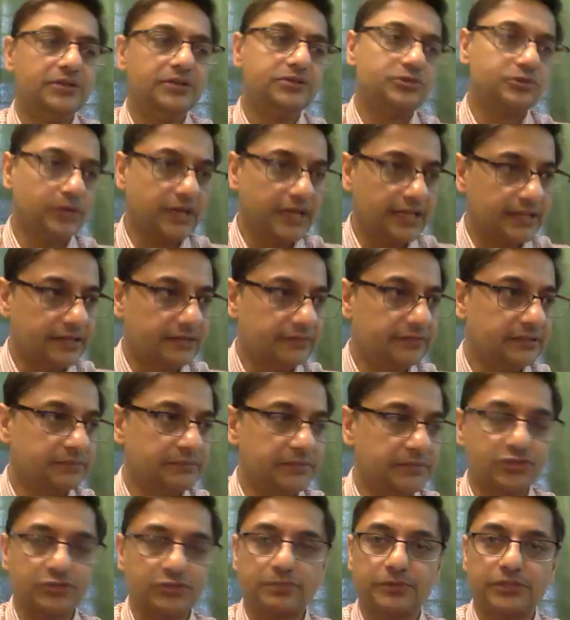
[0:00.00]
together with
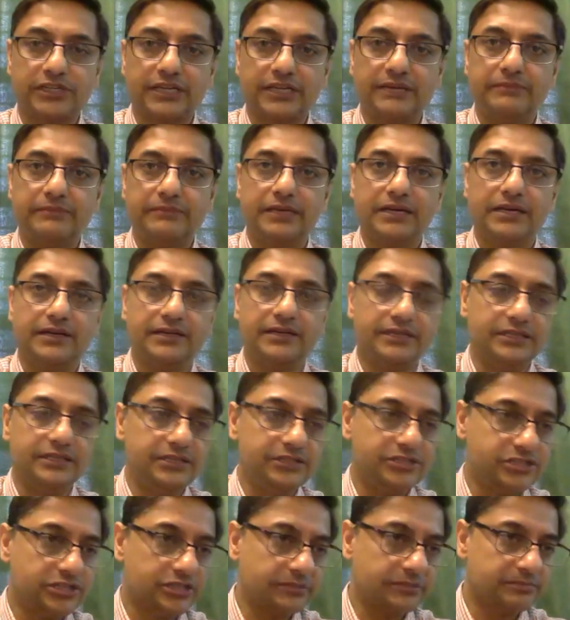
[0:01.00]
Mesopotamia,
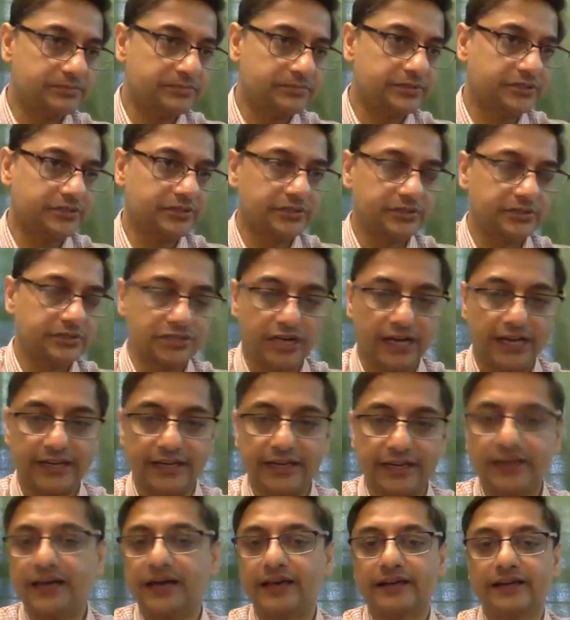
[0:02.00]
Egypt,
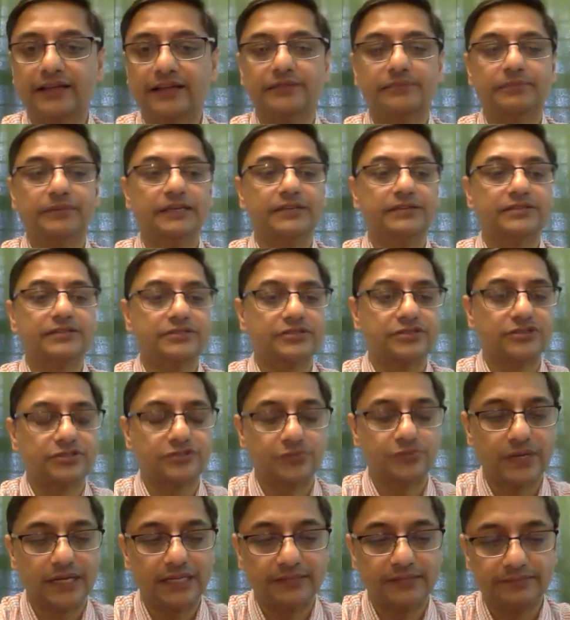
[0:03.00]
China, and other places as
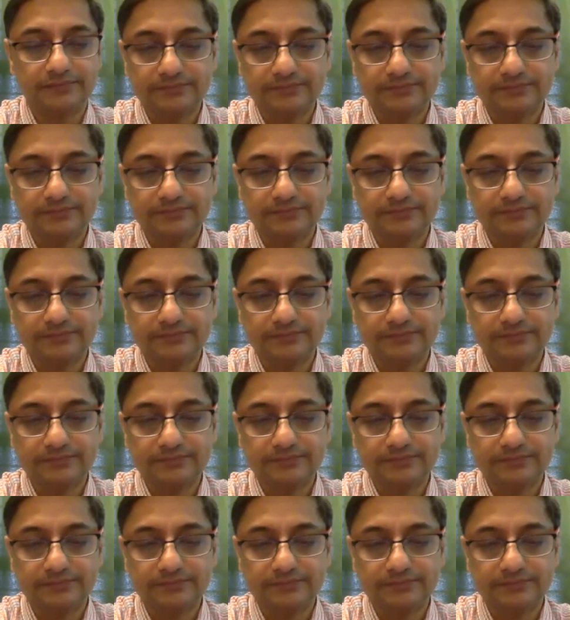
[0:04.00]
well.